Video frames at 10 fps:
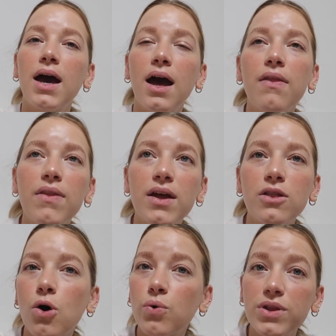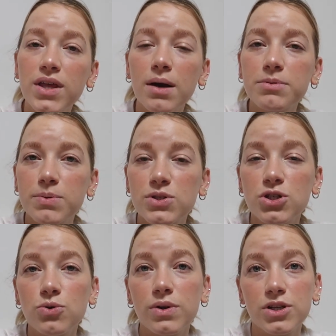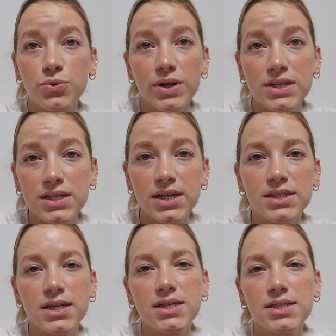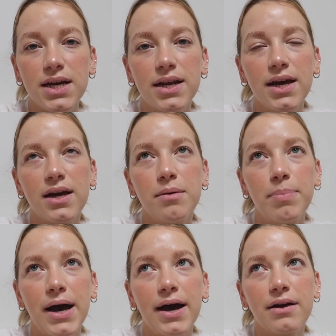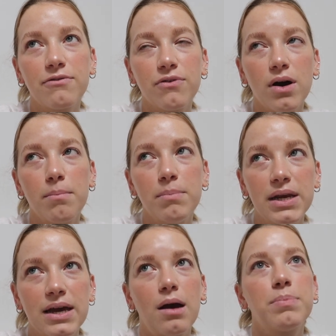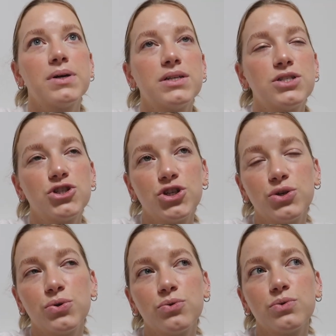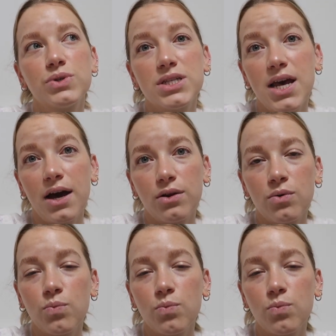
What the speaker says: And then the only thing I'm supposed to do on the 26th is deadhead back from Minneapolis to Seattle.